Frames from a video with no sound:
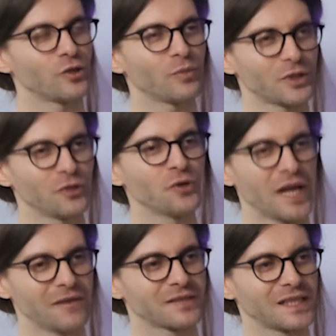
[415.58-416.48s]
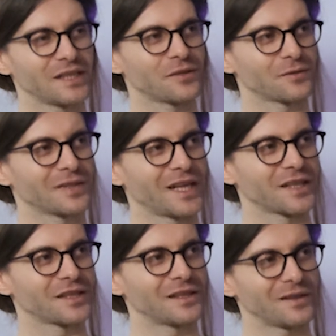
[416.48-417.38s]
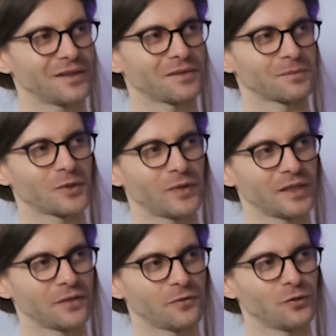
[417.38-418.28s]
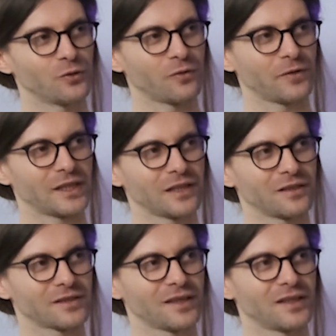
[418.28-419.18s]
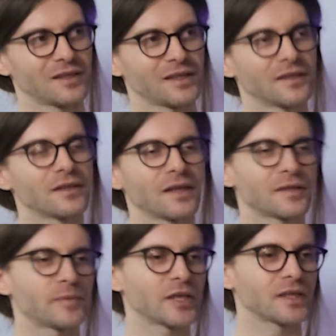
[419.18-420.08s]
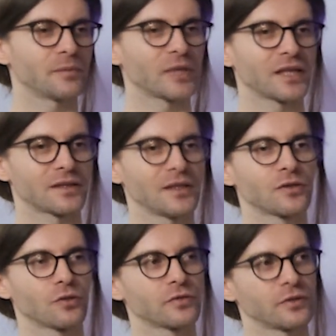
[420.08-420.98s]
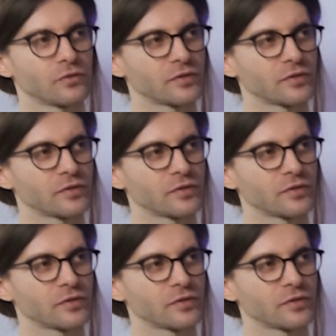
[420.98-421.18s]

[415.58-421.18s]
No, but you have studies for that. There are quite a few of ethical studies, and especially because this goes into